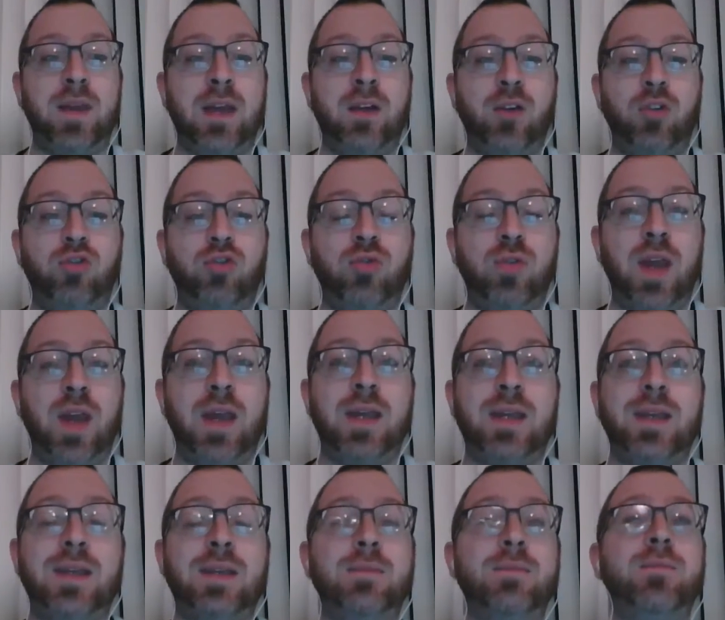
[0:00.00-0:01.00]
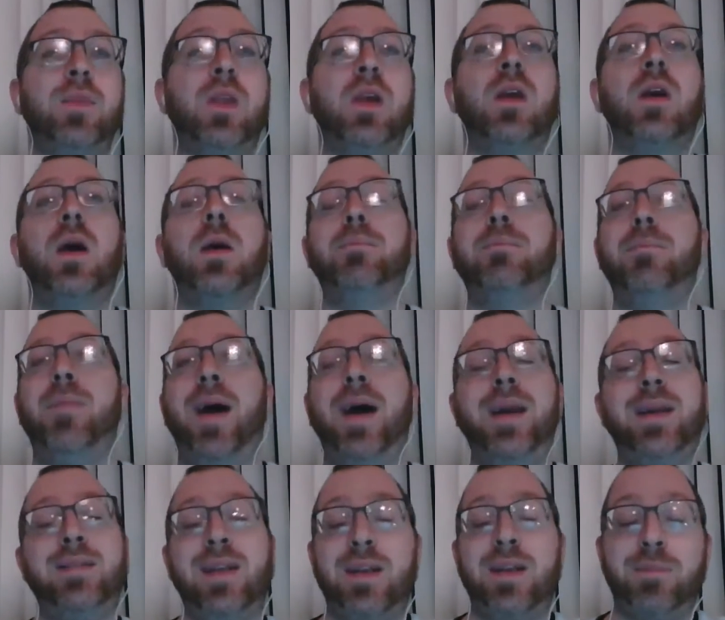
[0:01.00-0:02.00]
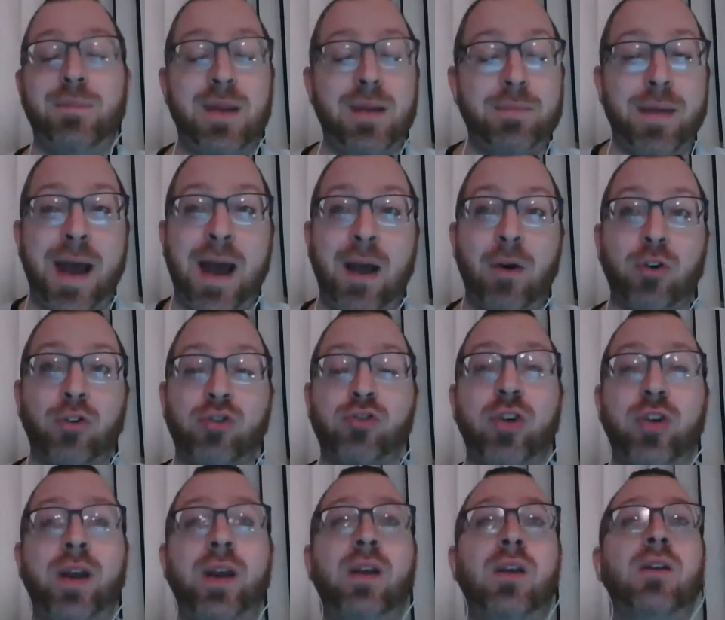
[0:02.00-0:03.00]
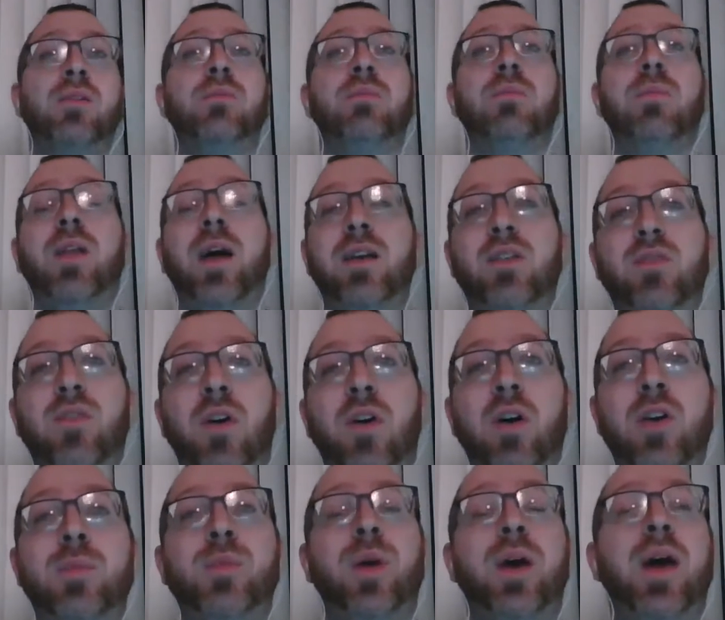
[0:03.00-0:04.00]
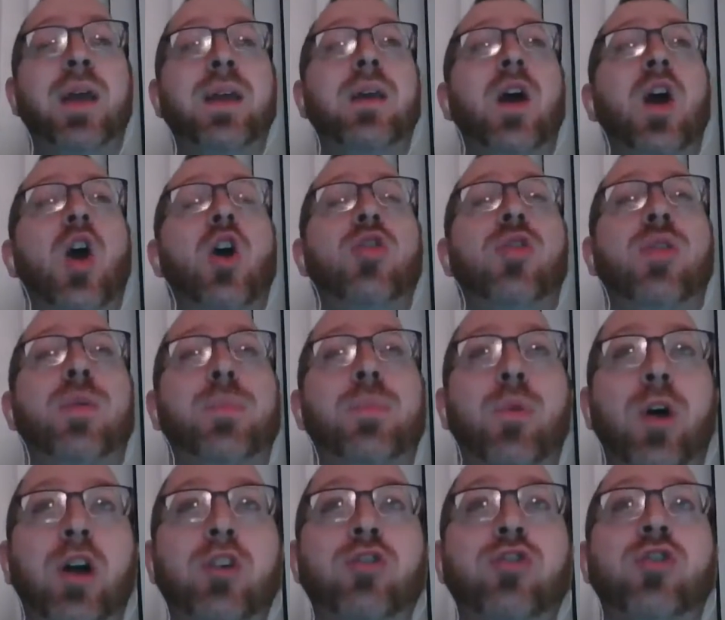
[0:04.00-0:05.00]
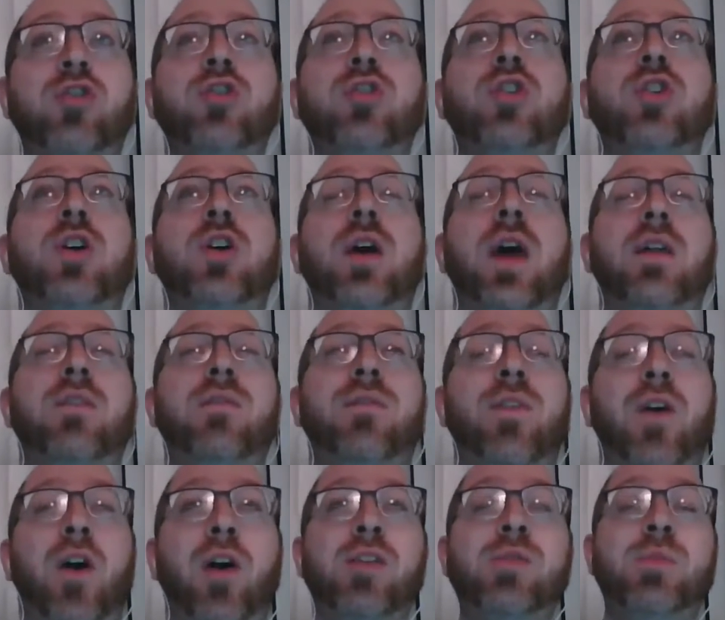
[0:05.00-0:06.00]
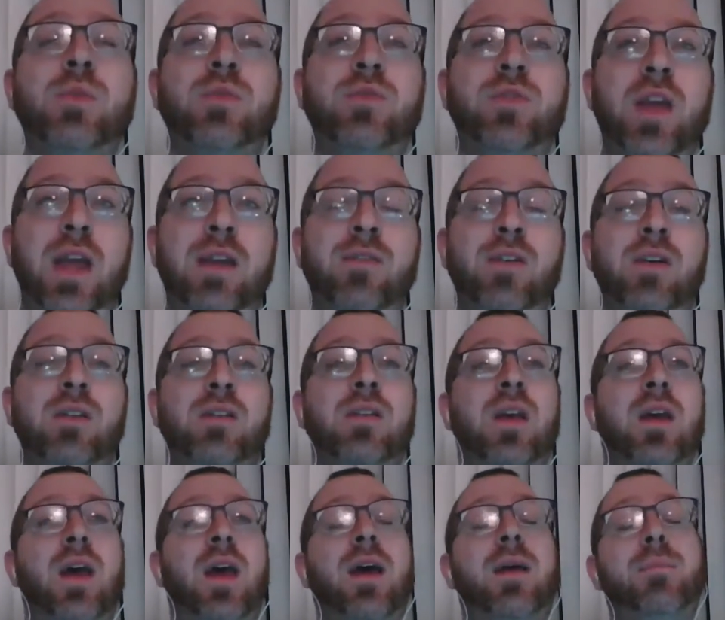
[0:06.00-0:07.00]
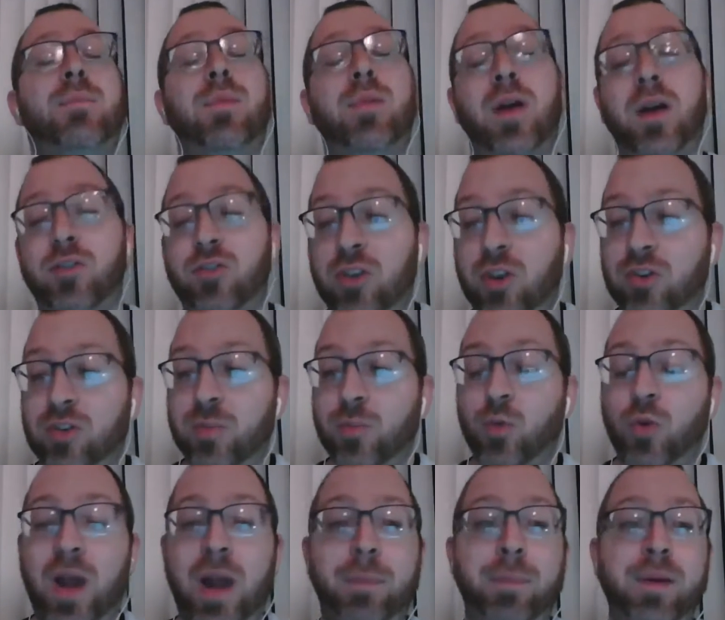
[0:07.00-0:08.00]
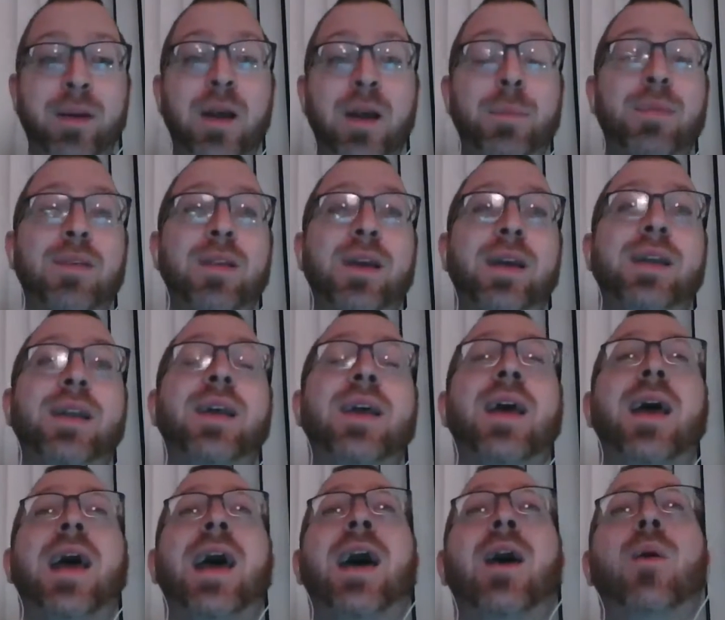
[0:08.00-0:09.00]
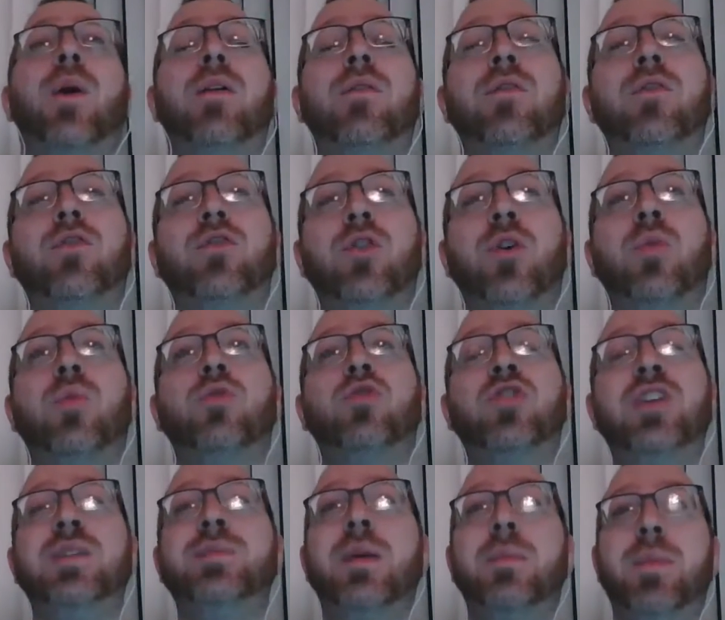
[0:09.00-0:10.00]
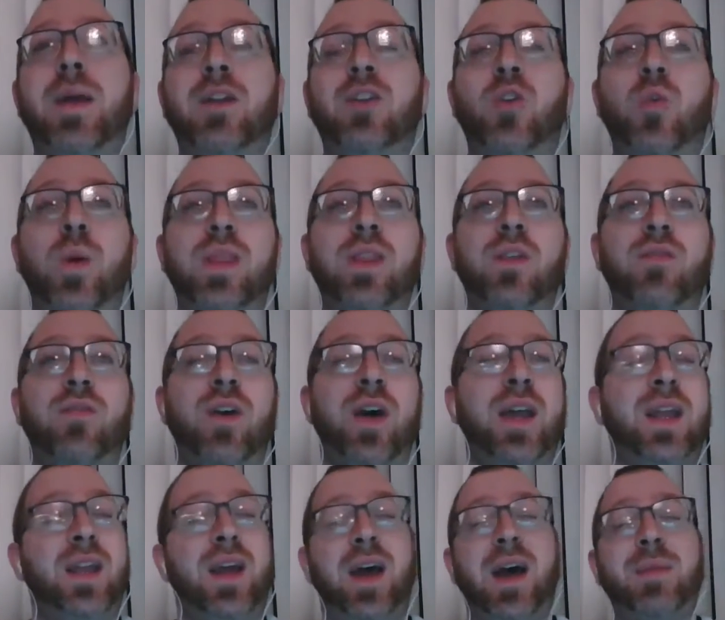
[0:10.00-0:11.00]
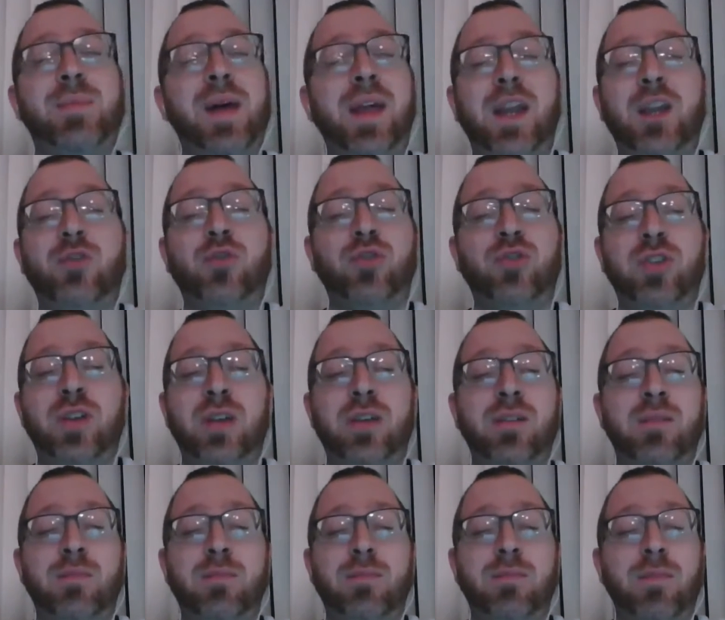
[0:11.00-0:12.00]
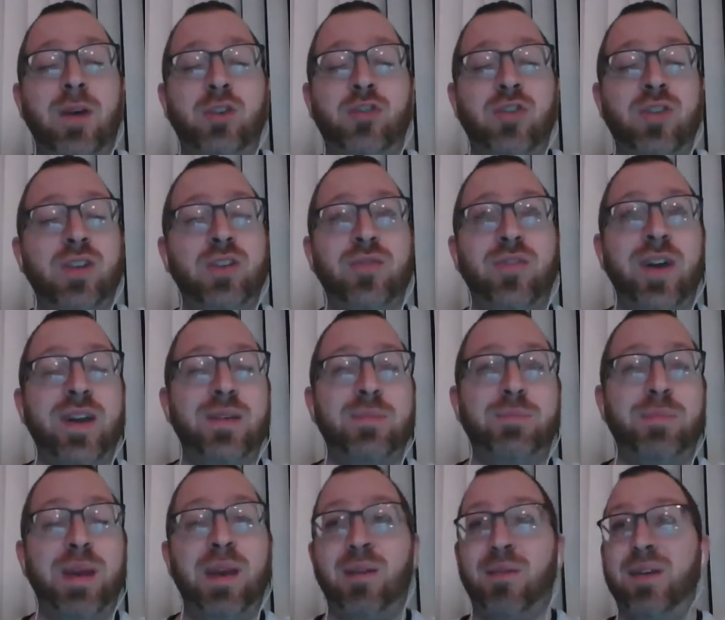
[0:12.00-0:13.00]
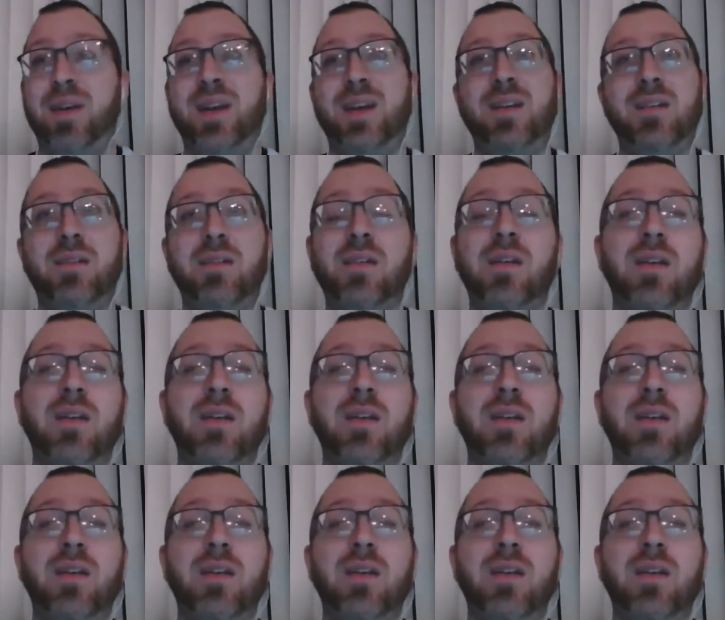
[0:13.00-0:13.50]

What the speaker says: Katlyn Chookagian. Maia's not a big power striker, less volume, so I like the pressure and volume of Davis. Plus, there's some grappling upside. However, so she's my pick to win the fight. I'm not interested in much of this fight, period.